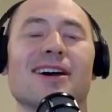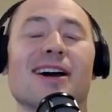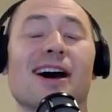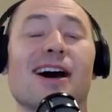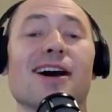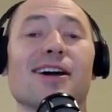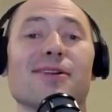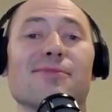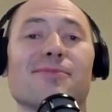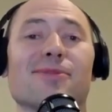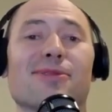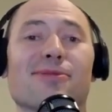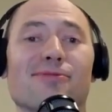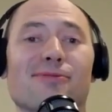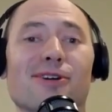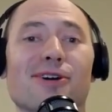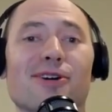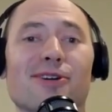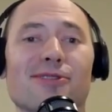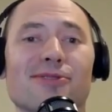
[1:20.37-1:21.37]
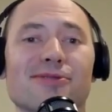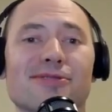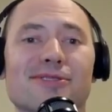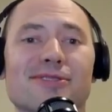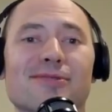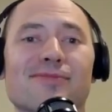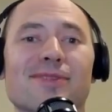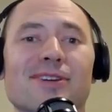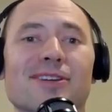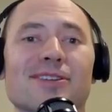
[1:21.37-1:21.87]
I am thrilled
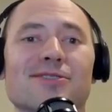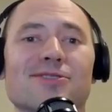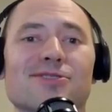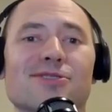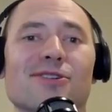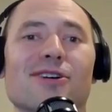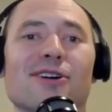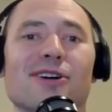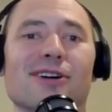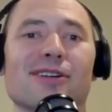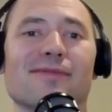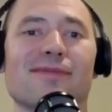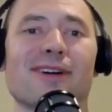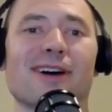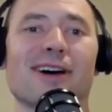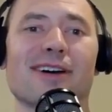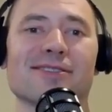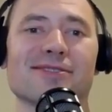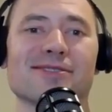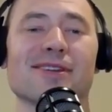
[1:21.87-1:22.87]
to be joined by